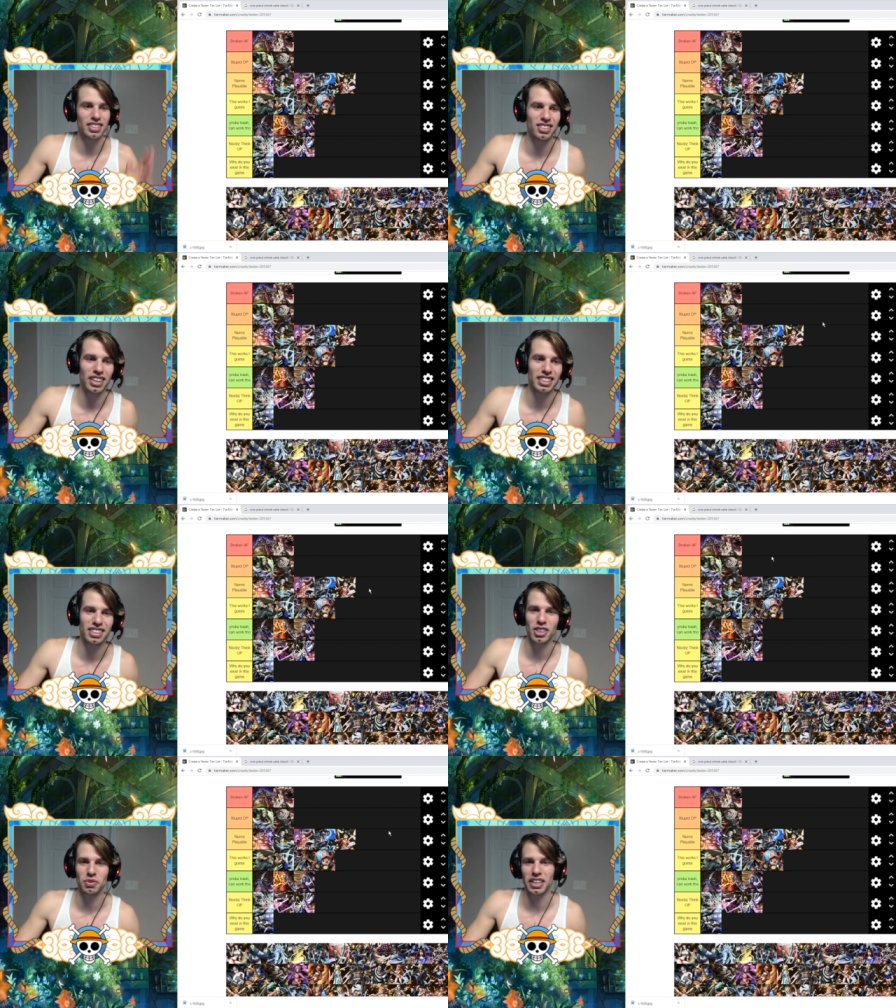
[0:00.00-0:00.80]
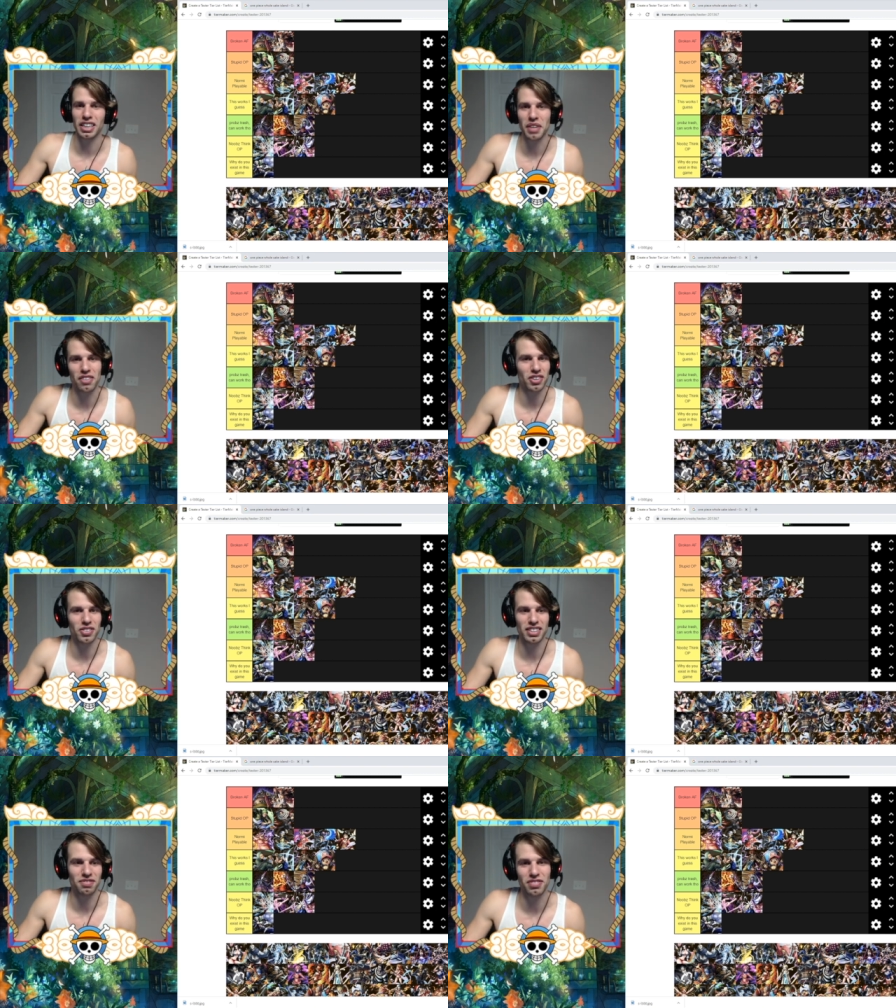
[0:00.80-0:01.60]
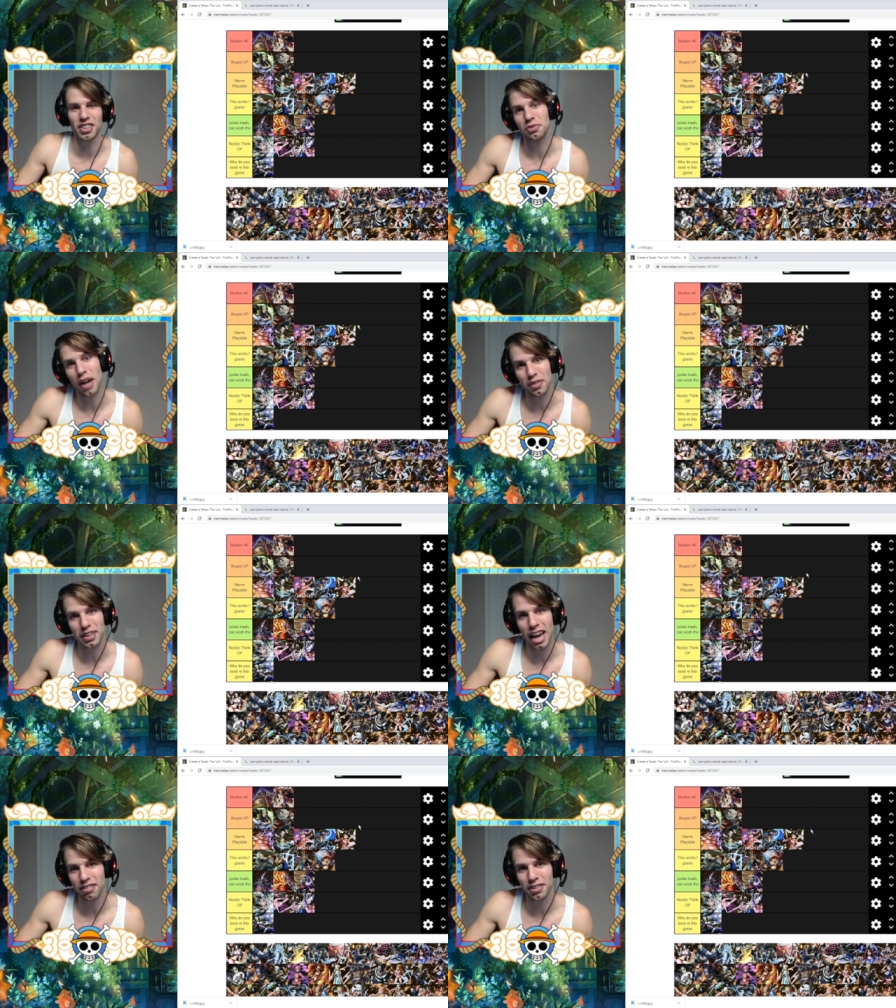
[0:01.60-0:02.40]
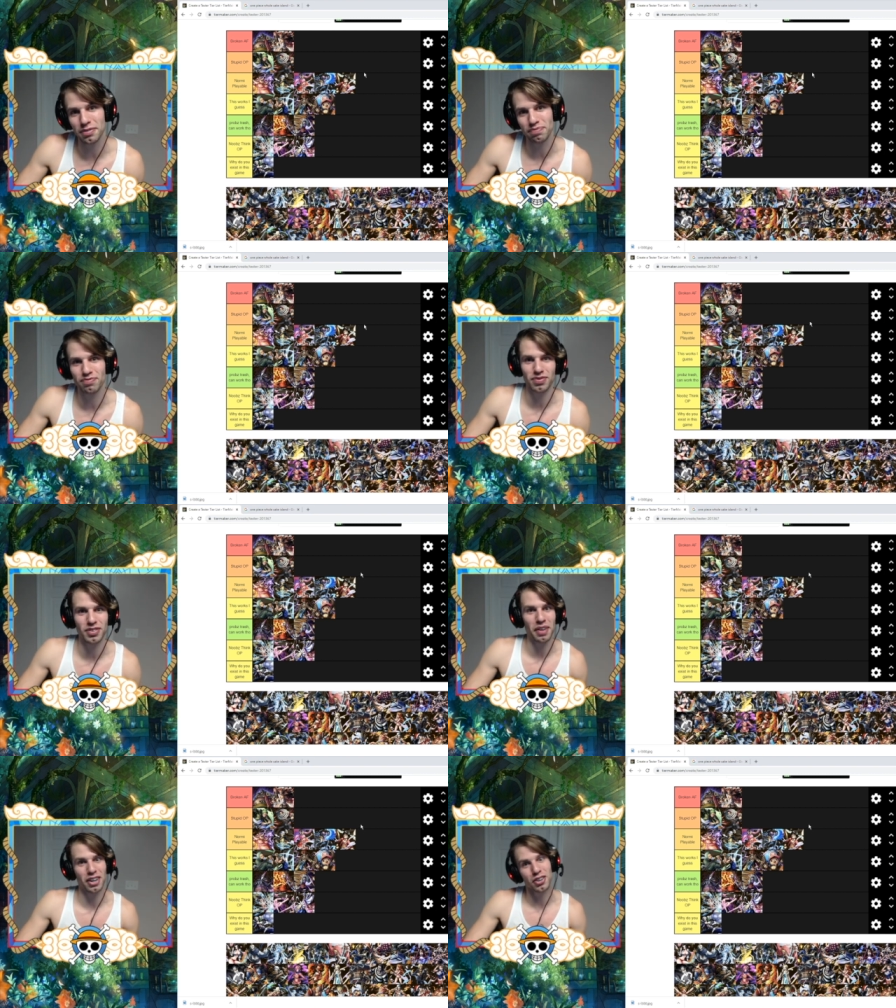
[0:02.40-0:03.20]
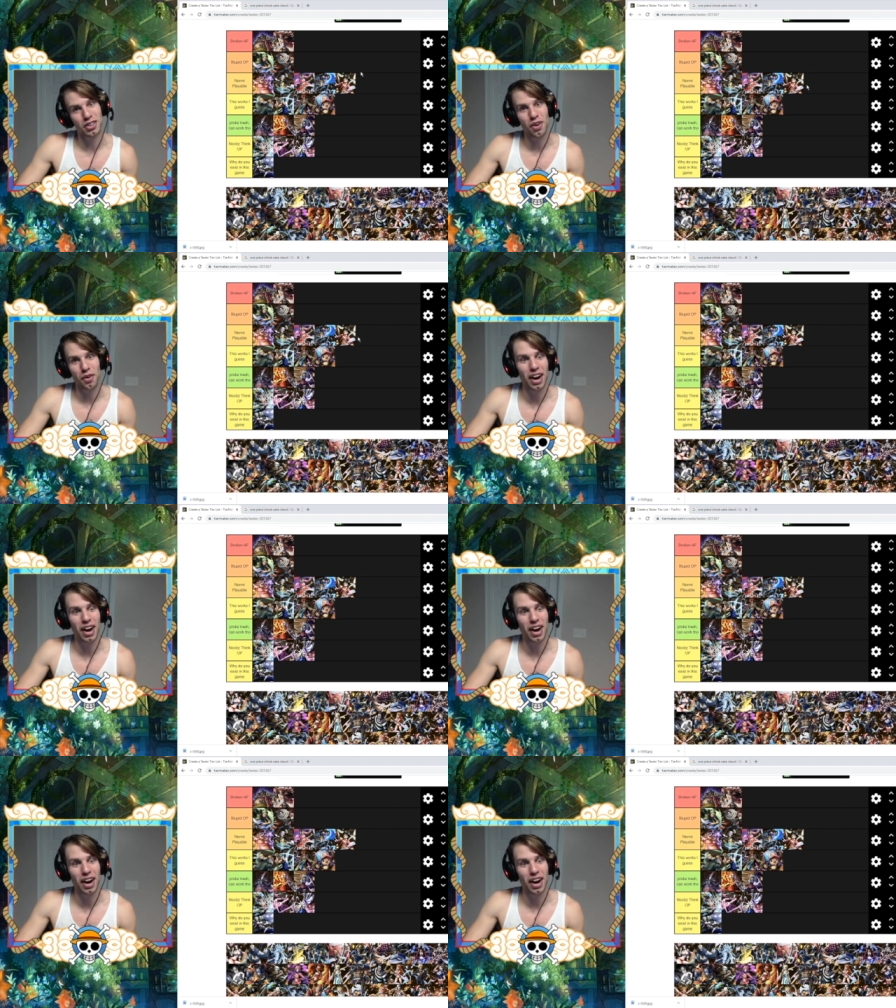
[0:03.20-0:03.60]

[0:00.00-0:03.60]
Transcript: Do I need to explain him? Everyone, you probably have him. No matter who you are